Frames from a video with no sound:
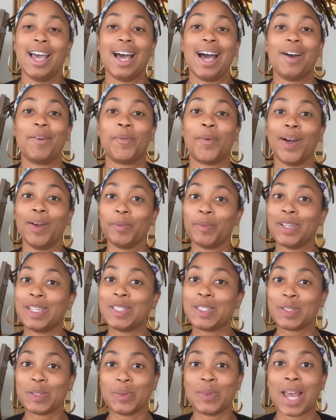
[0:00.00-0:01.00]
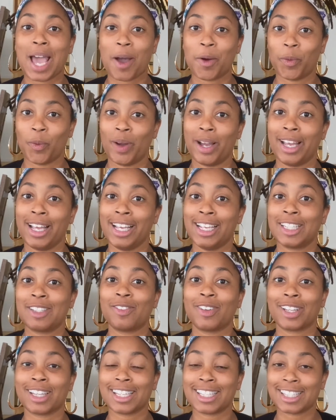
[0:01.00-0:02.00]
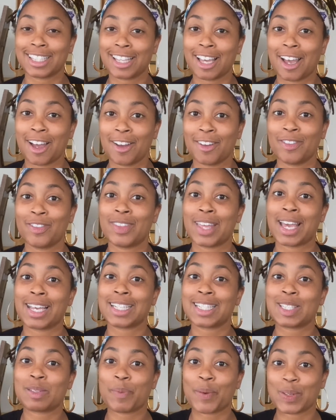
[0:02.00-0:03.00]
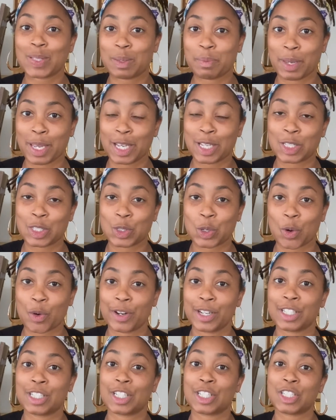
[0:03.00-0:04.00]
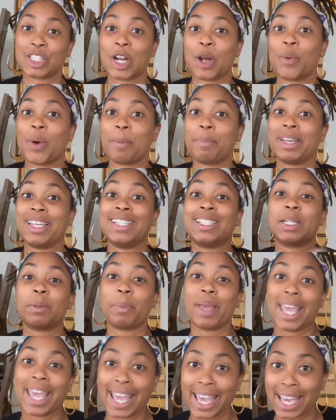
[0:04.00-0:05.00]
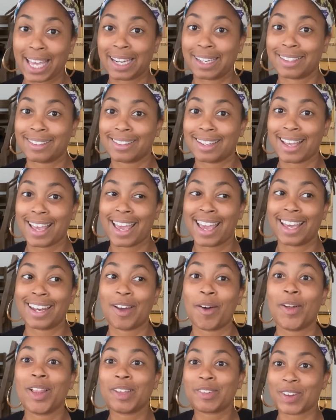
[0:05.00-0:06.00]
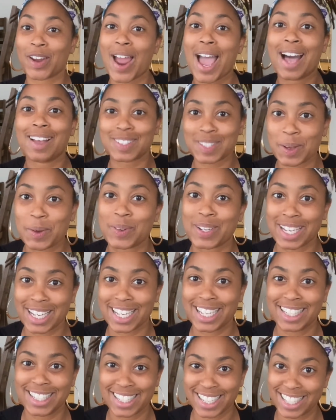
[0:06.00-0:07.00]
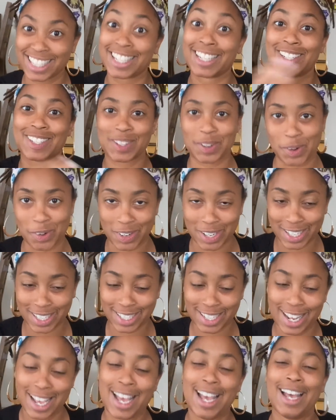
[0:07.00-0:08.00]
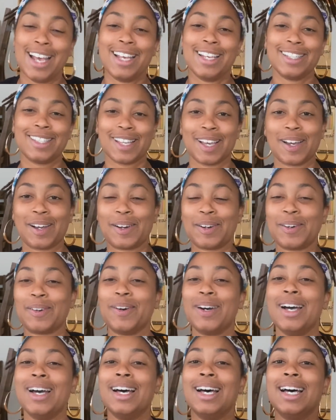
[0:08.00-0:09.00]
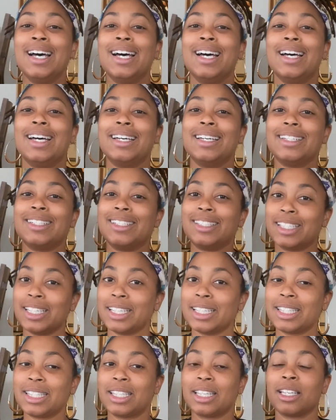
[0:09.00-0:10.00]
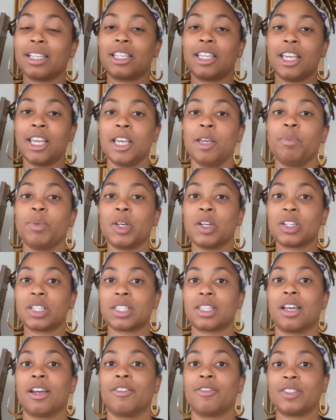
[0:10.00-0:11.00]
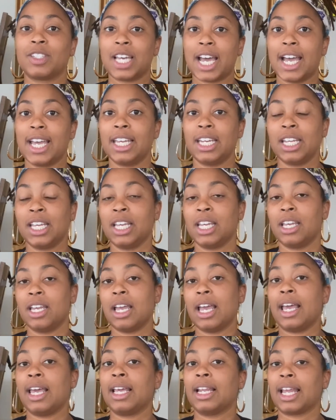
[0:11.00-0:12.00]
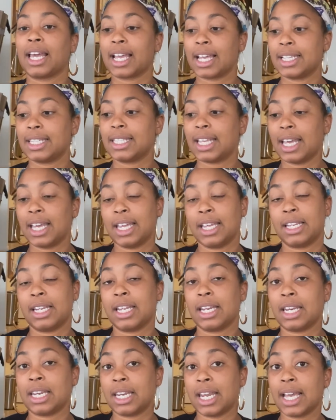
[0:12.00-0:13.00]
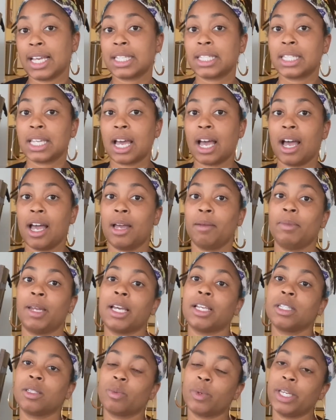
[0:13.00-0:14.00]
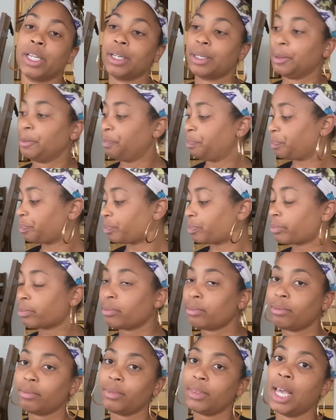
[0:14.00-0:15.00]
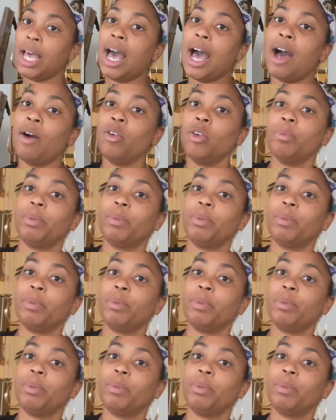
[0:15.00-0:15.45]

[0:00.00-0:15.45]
What we do not want is for the stuff that's supposed to be in storage to show up in Japan and all of your household goods is in storage. So just keep your stuff tidy. And like I said, next week, I